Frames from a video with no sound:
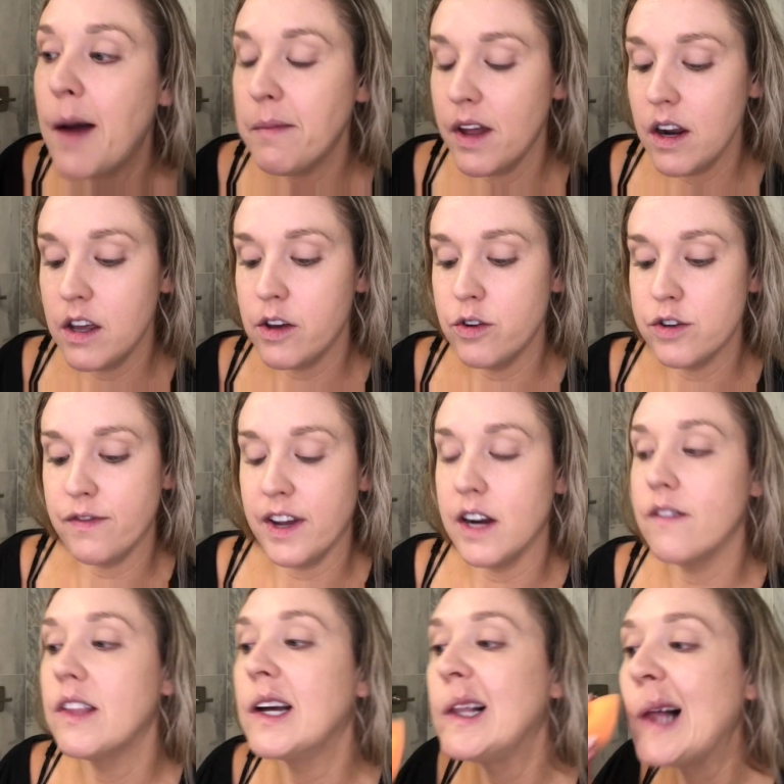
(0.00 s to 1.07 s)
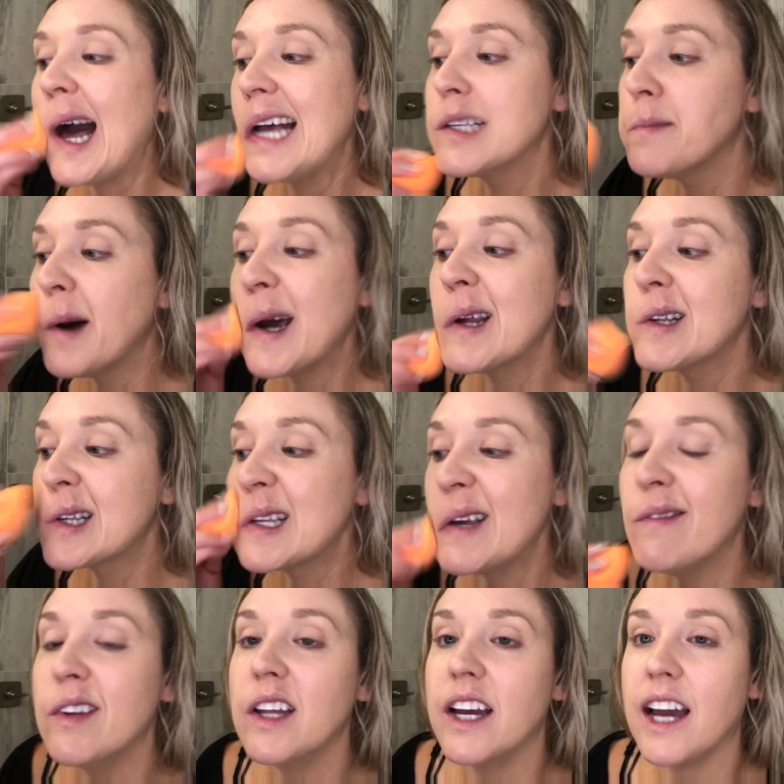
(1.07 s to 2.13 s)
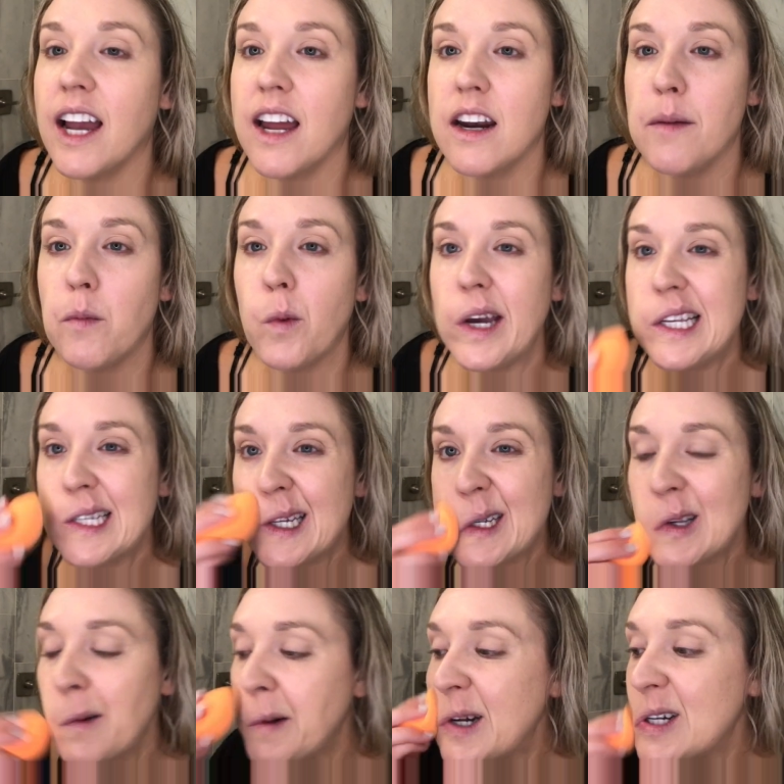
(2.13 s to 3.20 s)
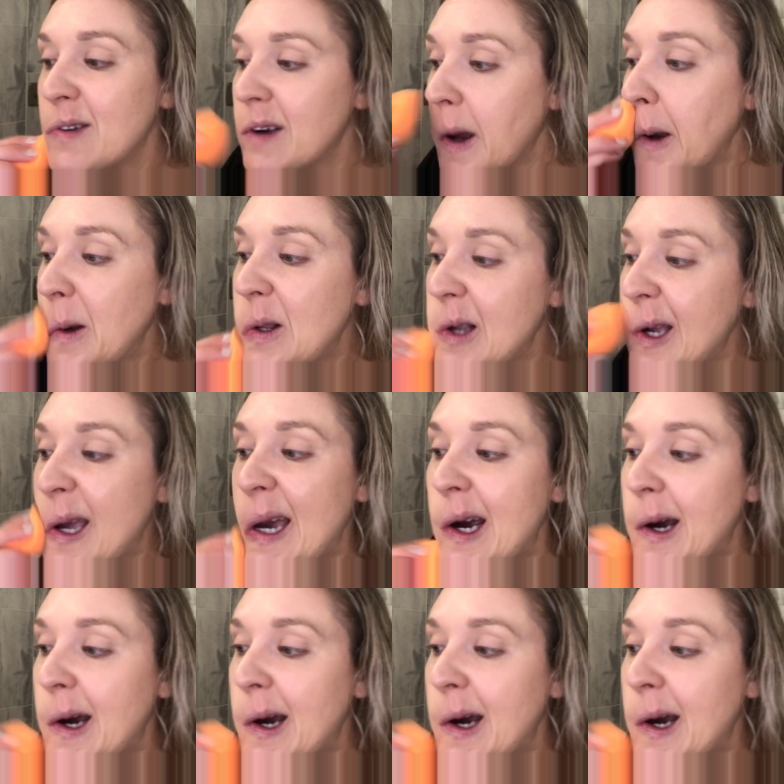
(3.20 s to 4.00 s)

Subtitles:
I'm not a huge fan of the glass bottles because I feel like I end up wasting so much of it because I